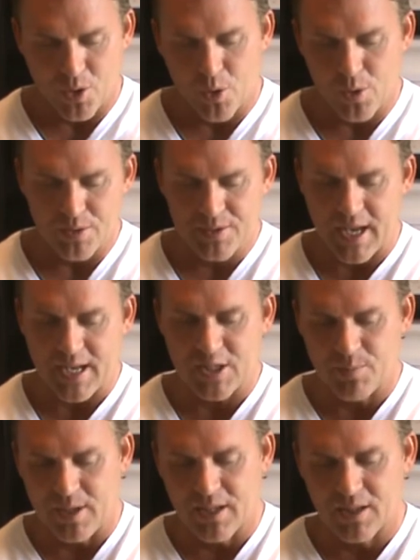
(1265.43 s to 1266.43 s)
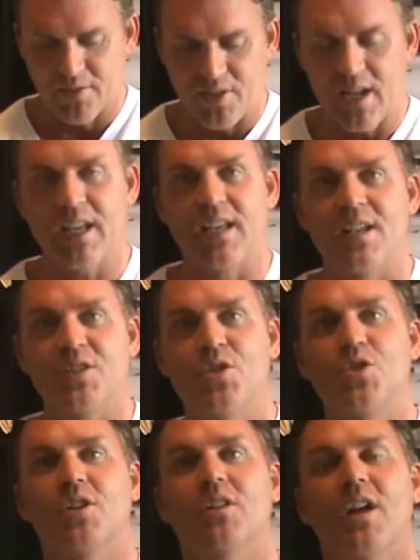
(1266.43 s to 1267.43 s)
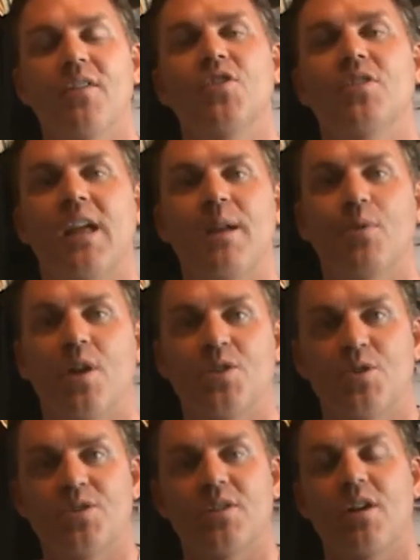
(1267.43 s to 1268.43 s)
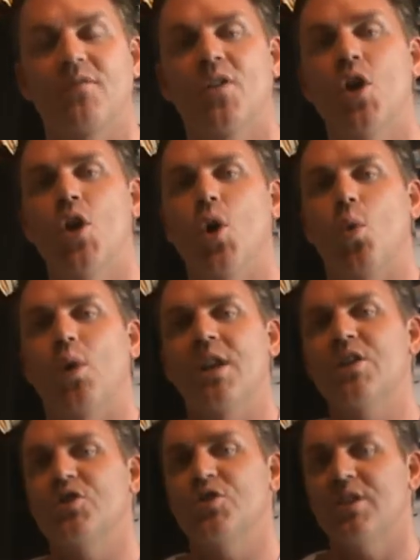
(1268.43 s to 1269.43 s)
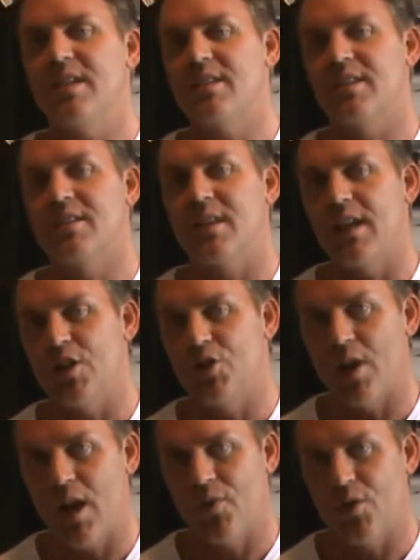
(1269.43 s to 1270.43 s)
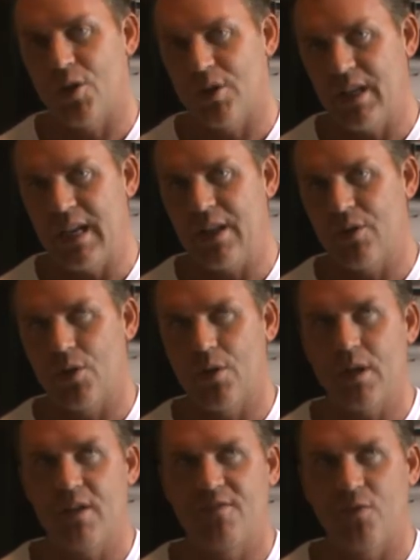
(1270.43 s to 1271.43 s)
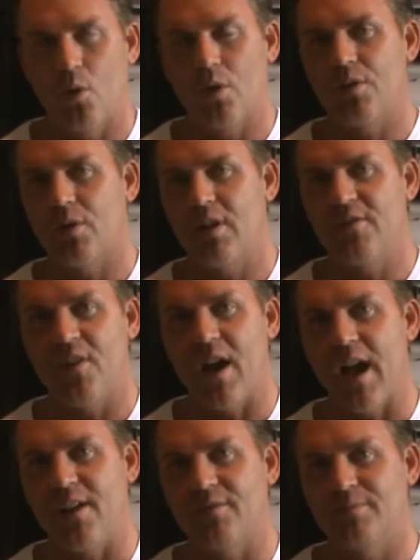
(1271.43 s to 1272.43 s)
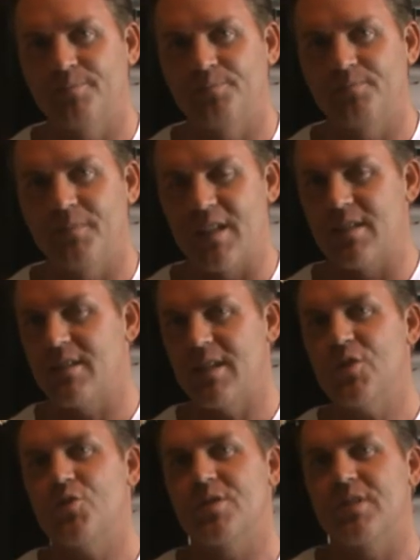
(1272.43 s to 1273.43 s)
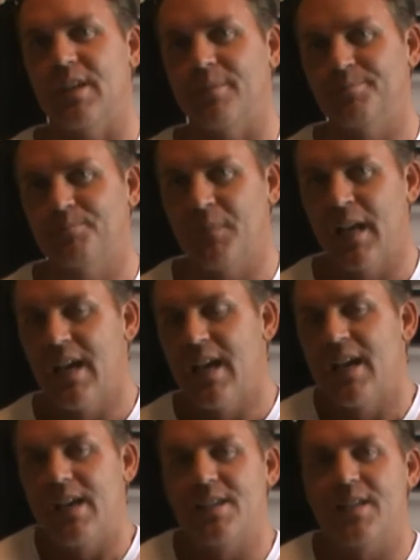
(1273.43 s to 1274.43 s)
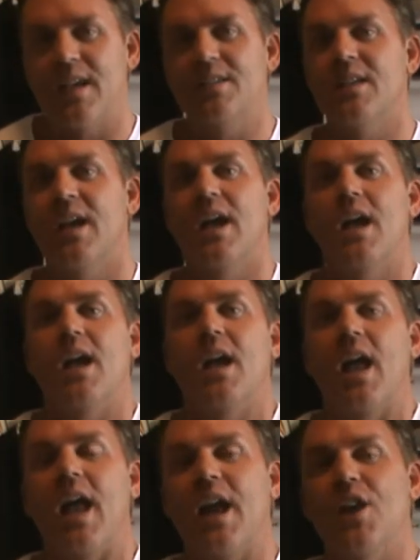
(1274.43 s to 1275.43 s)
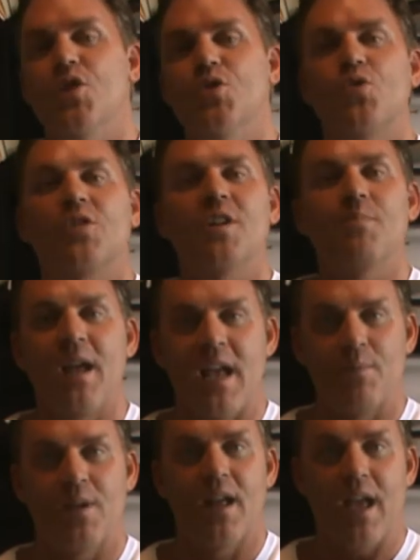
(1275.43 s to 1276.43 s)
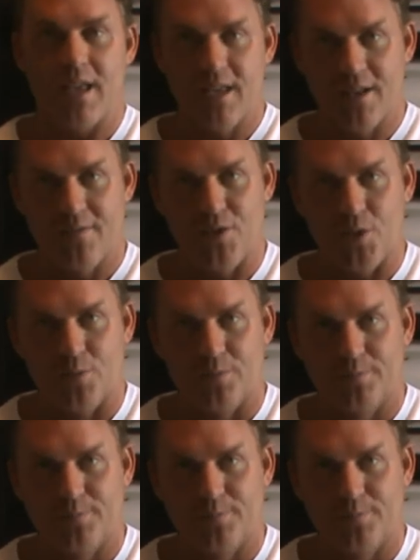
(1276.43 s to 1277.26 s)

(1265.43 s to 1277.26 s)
Old Testament, in Leviticus, you shall love your neighbor as yourself. What does Jesus say in John 13, 34, 35? This is interesting. He says, A new commandment I give you,